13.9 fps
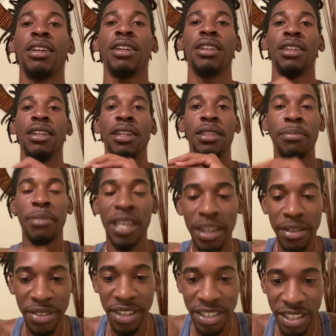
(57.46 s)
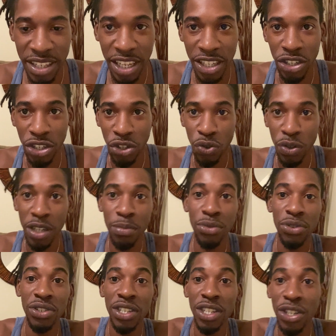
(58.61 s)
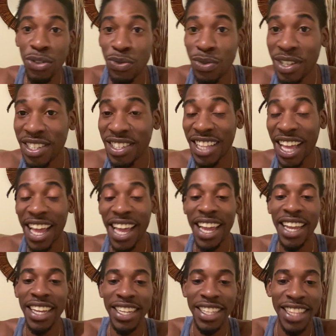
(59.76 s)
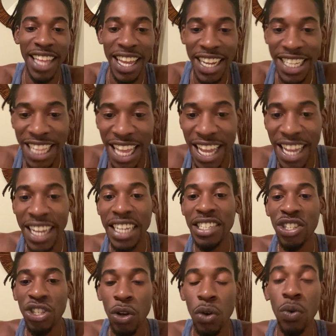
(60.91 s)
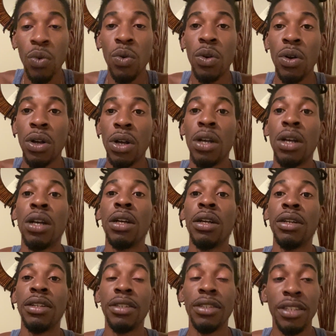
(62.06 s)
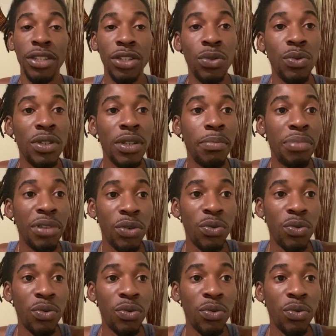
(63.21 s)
another manifestation. SHREEM BRZEE doing his thing. Dangy dang. So, this was a big